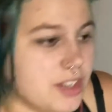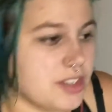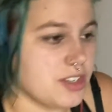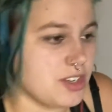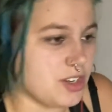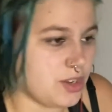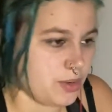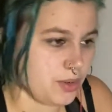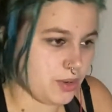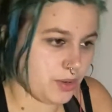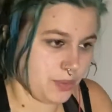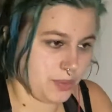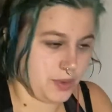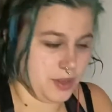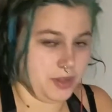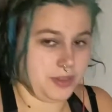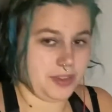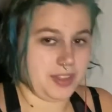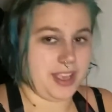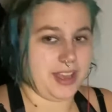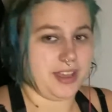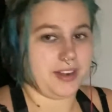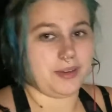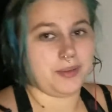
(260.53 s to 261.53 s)
to know her real
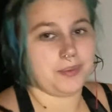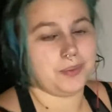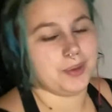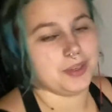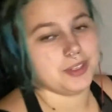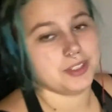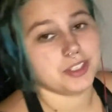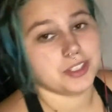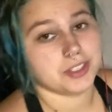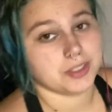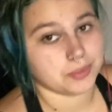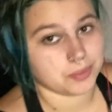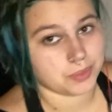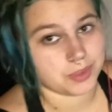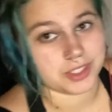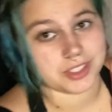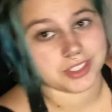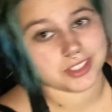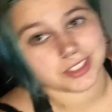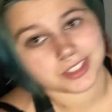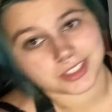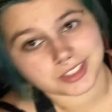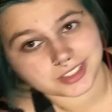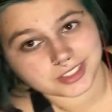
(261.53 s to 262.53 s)
dad,
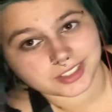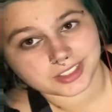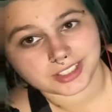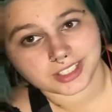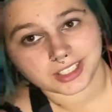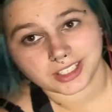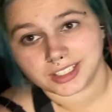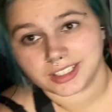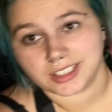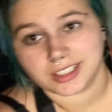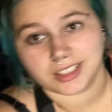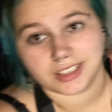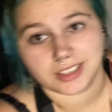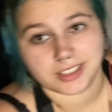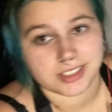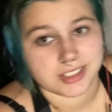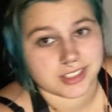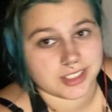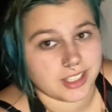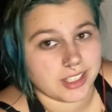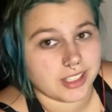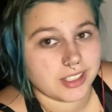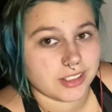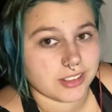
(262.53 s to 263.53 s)
which yeah, it's
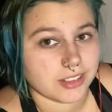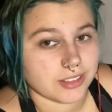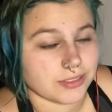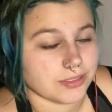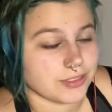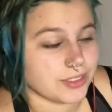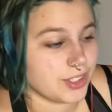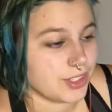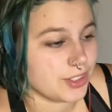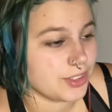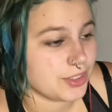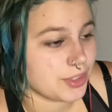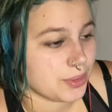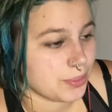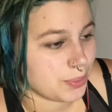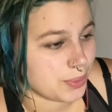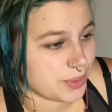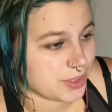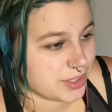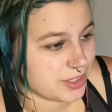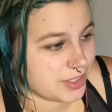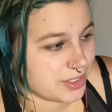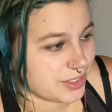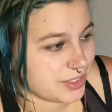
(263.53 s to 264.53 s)
not her fault,
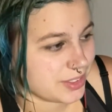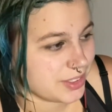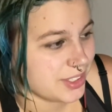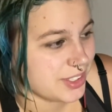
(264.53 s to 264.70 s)
but